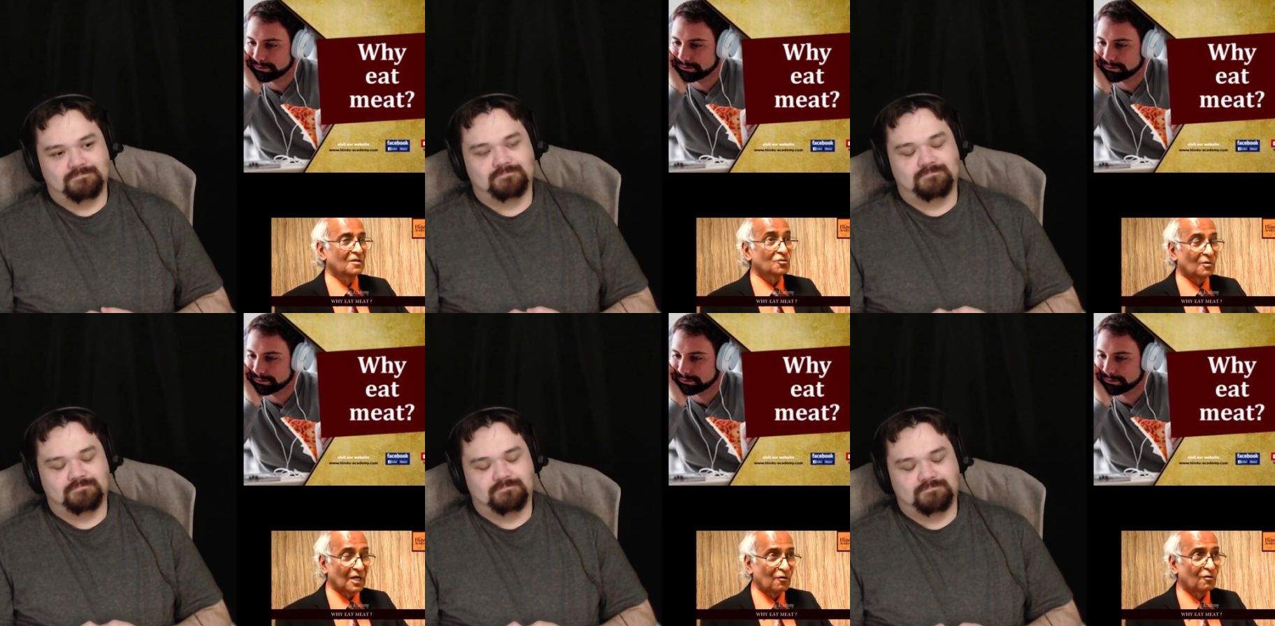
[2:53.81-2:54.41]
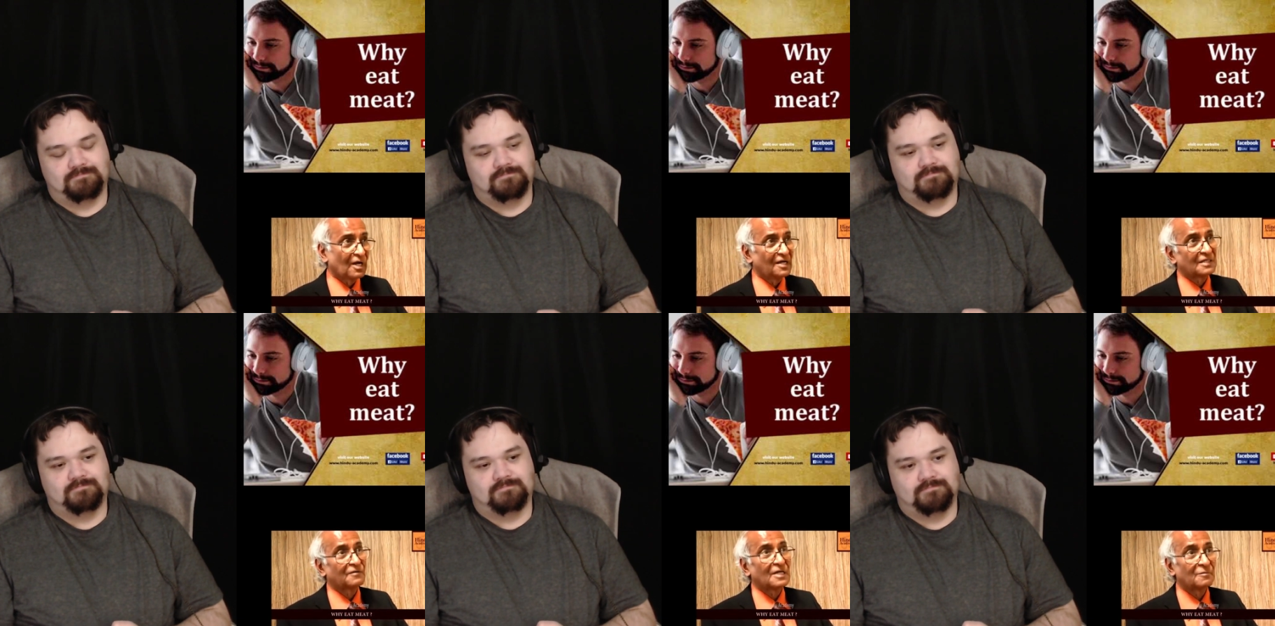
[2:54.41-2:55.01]
Speaker 1: So recognize
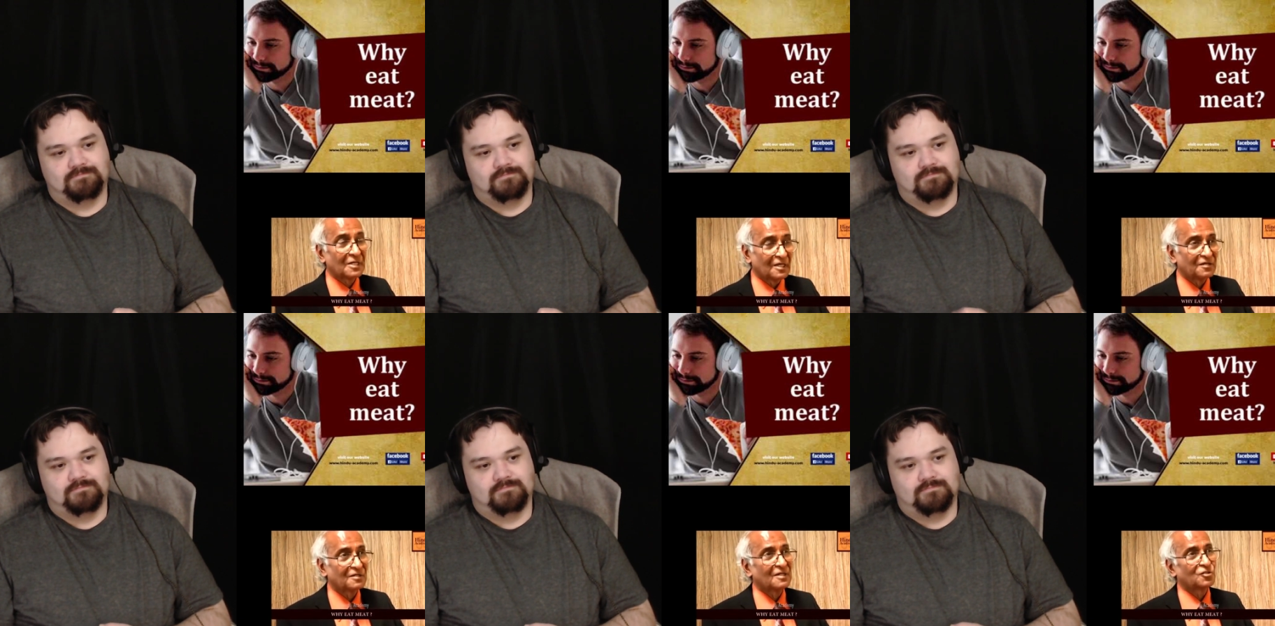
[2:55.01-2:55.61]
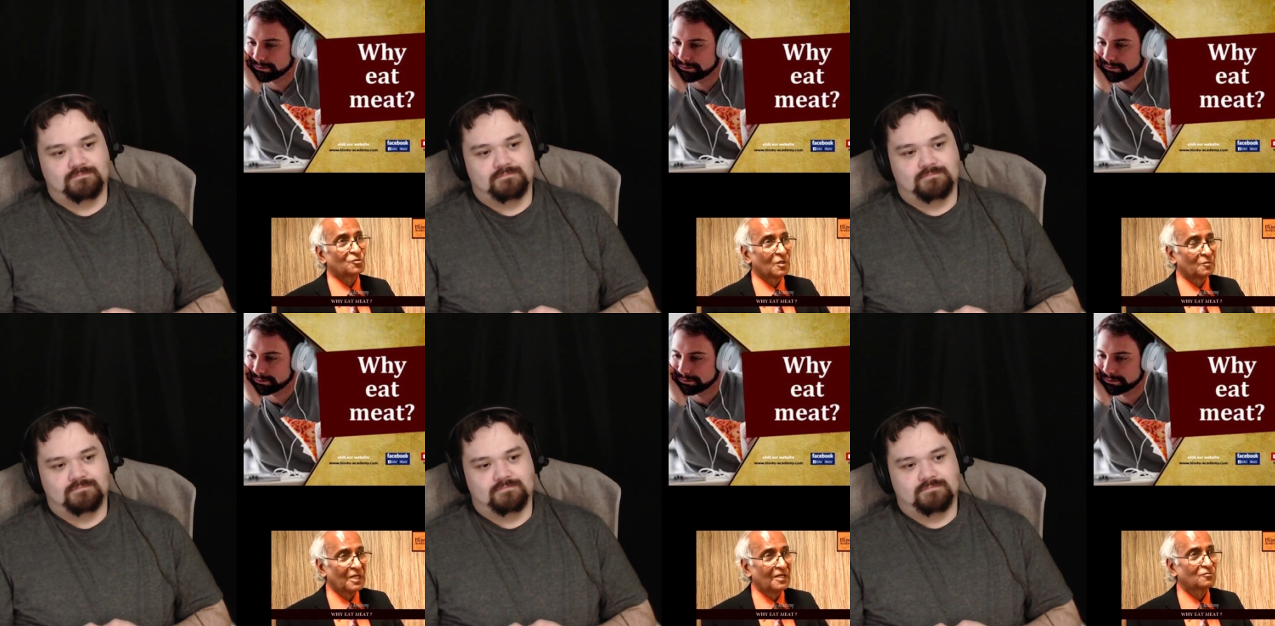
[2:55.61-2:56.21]
our limitation as human
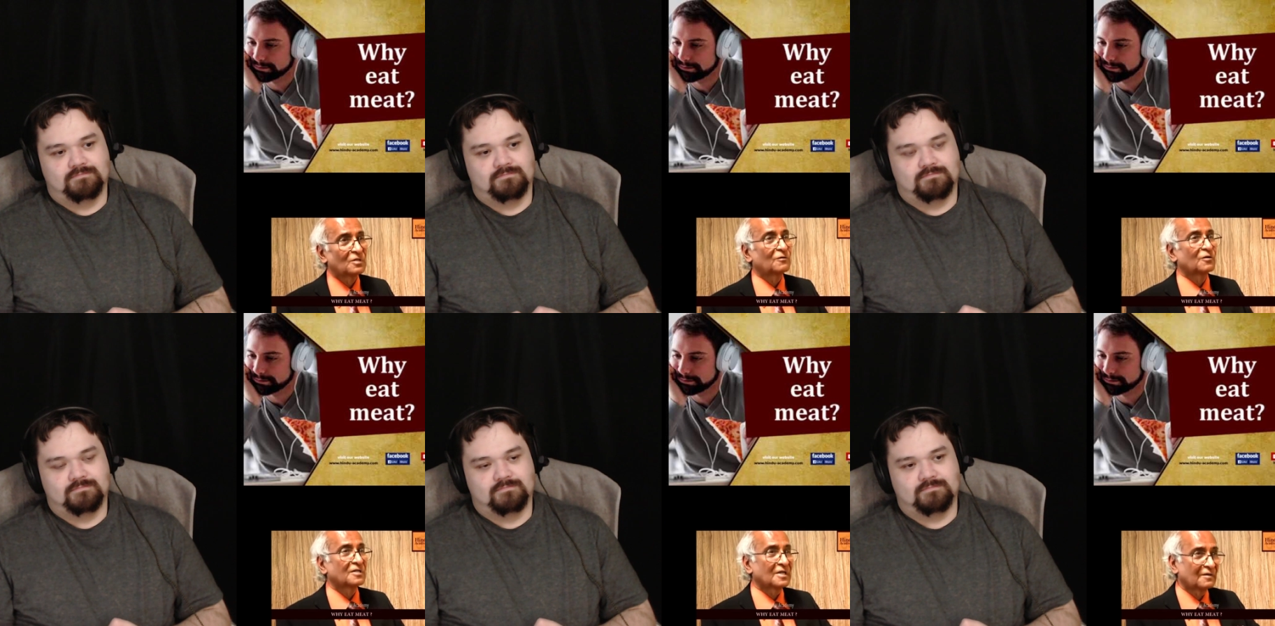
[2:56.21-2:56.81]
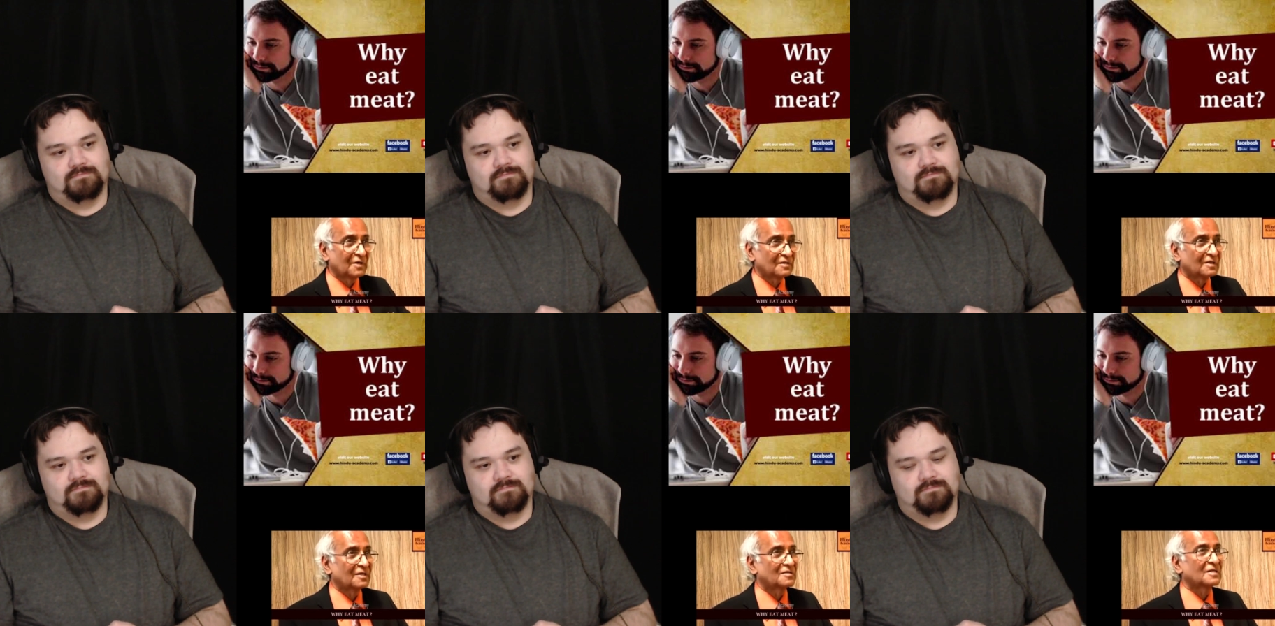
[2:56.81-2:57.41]
beings to live on other living
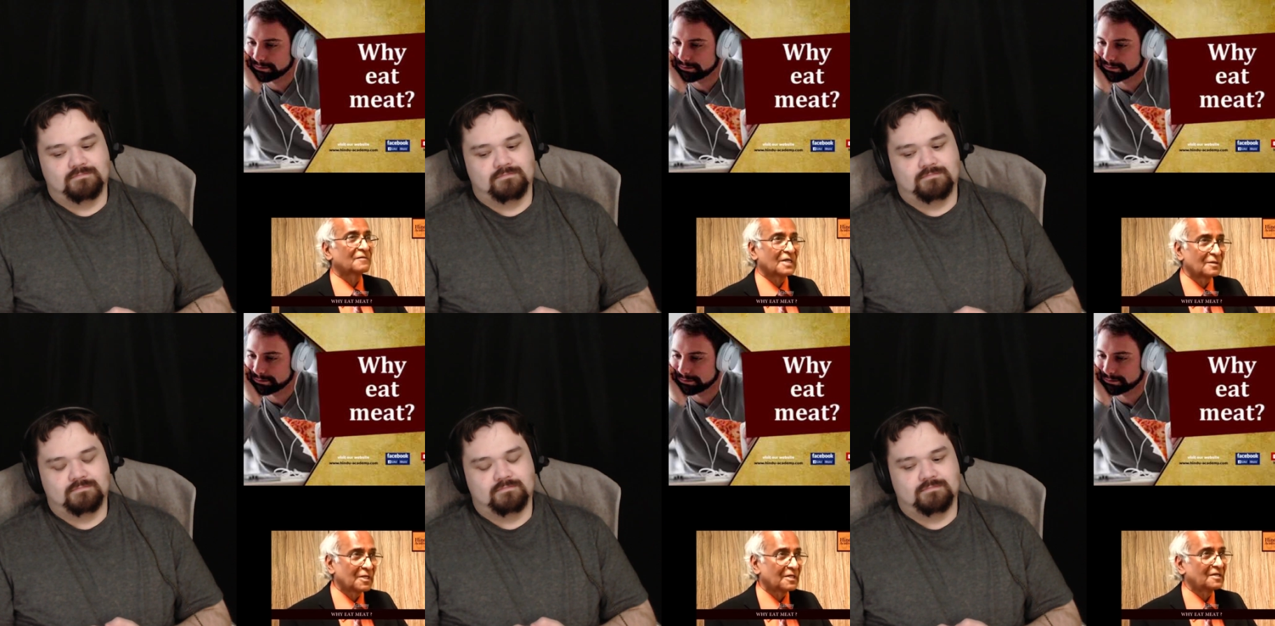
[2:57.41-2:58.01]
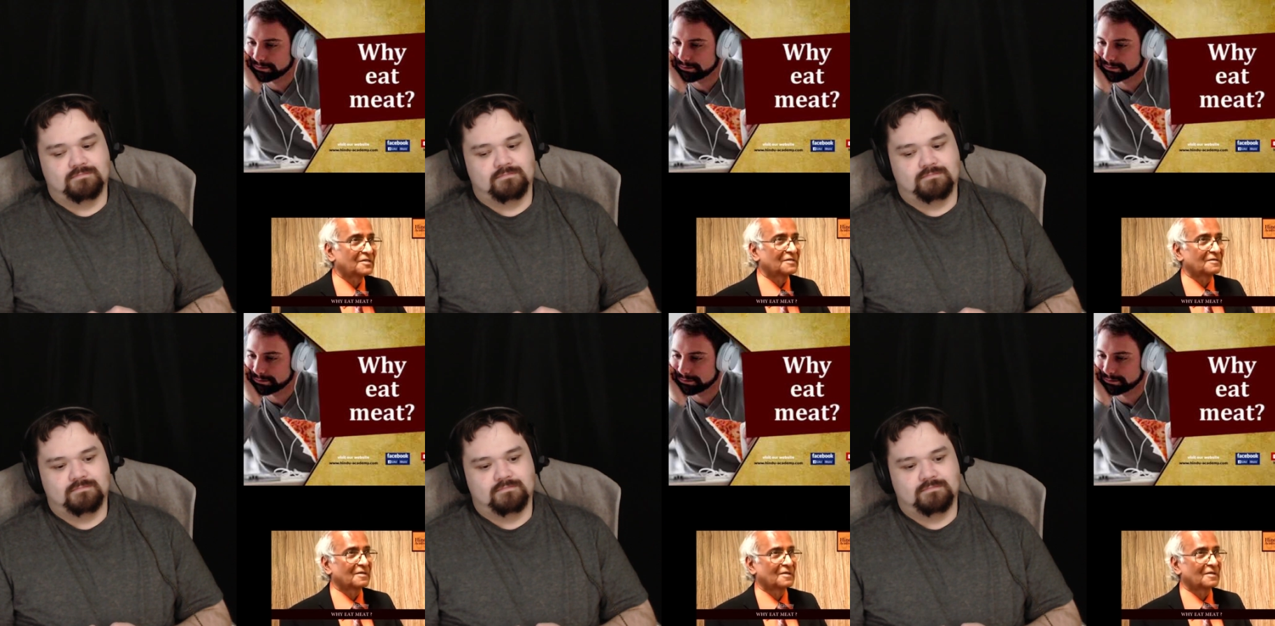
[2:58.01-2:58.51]
things. It's our limitation.